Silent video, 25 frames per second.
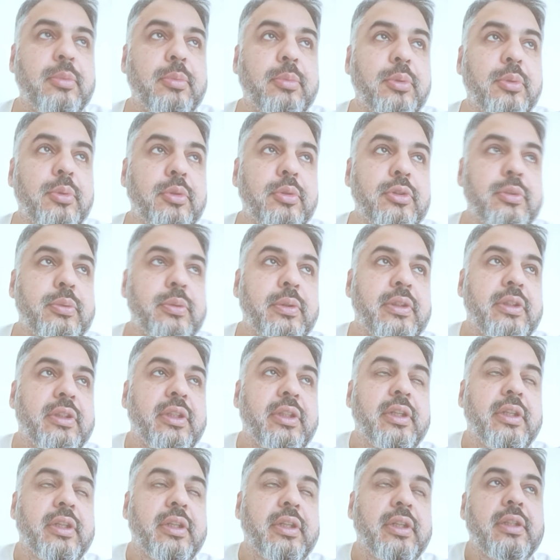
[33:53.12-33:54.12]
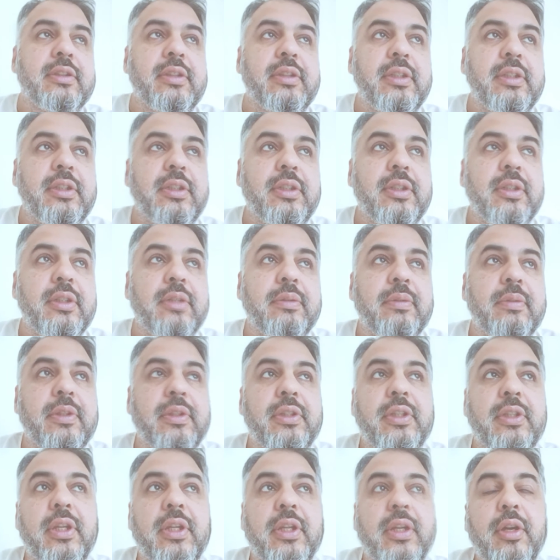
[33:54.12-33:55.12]
board with the
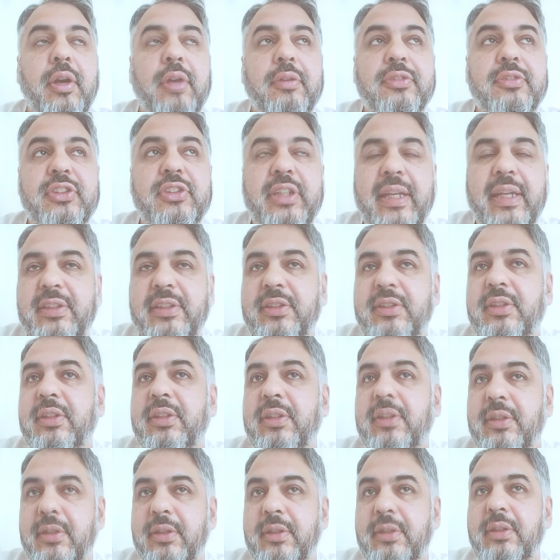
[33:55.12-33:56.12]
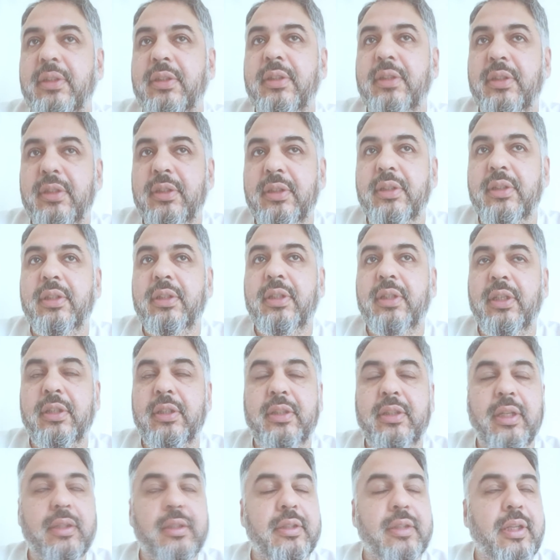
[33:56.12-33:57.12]
Ofsted.
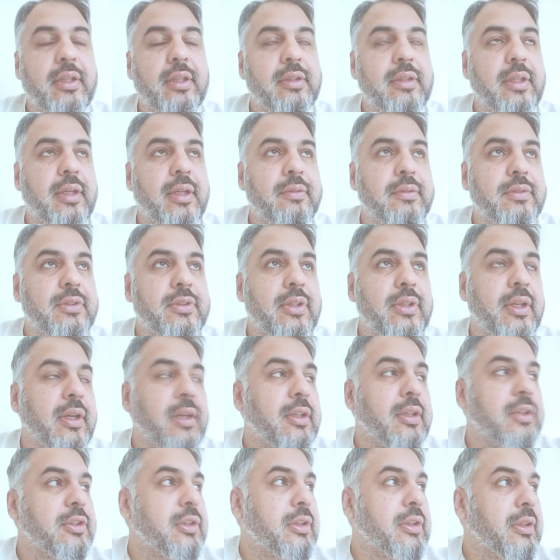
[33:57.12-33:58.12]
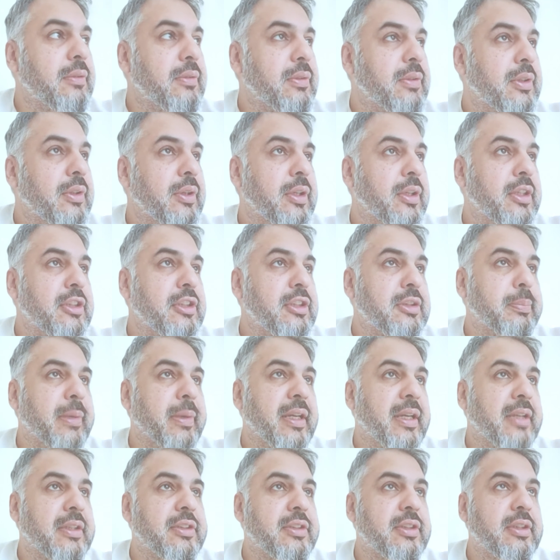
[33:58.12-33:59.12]
That was last year. We got
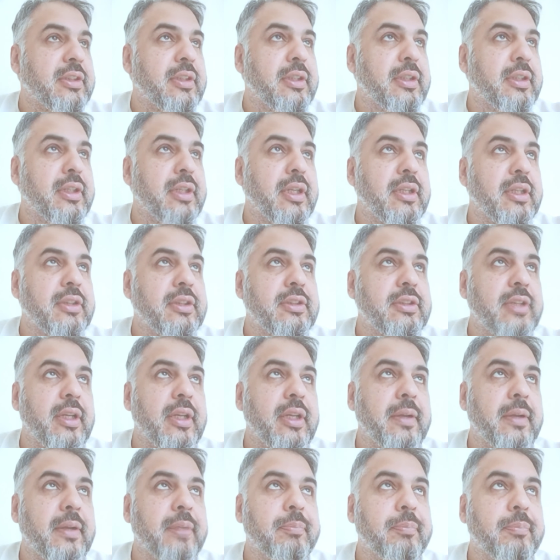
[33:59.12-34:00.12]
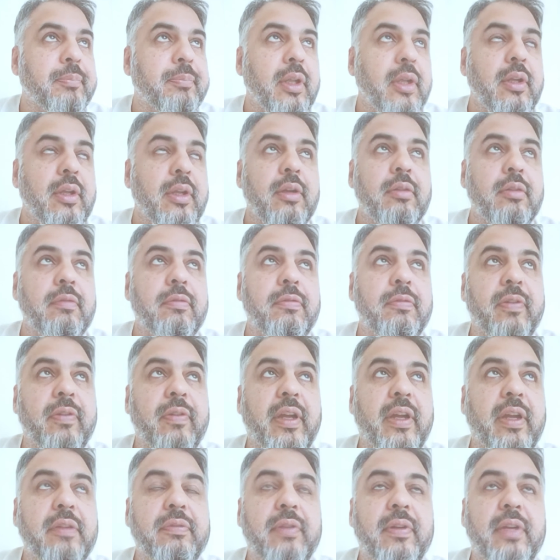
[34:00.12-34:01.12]
inspected, and it's a
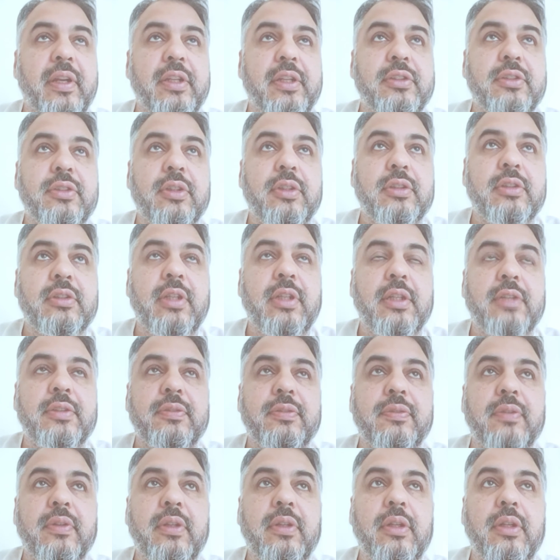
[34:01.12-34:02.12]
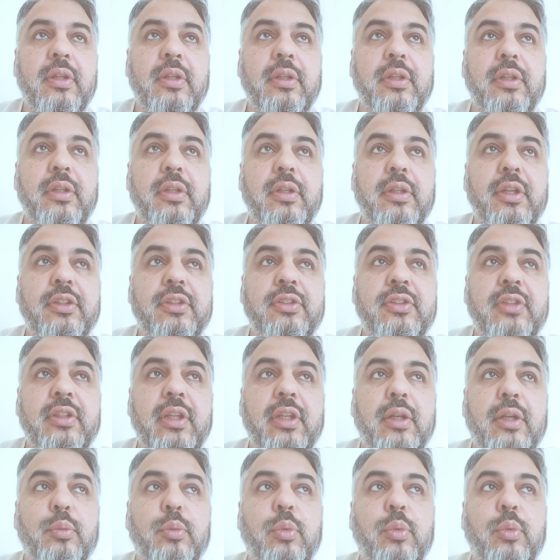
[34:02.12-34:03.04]
very, very successful nursery. And